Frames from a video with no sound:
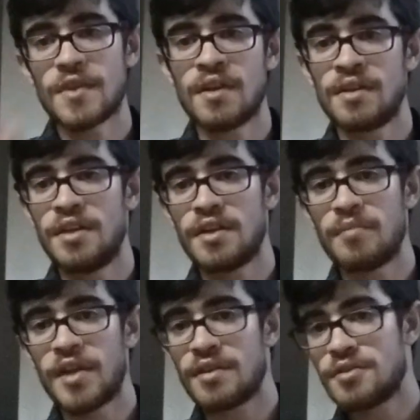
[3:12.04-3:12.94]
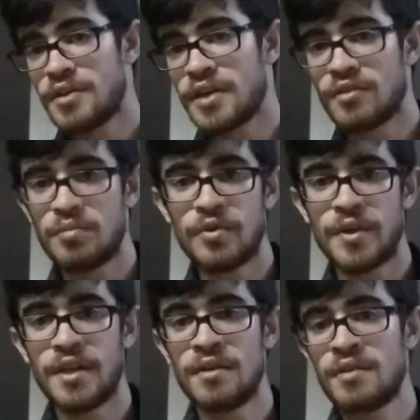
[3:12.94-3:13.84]
and you can make the triangle
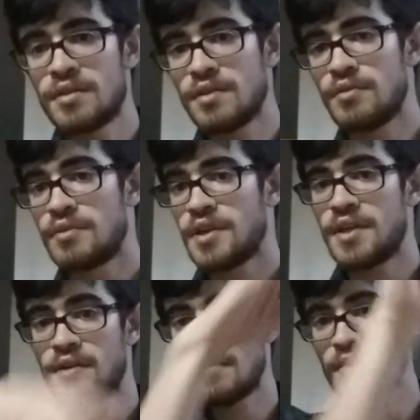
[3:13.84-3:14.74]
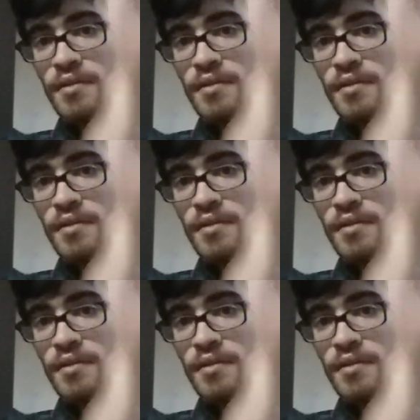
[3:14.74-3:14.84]
point to the right,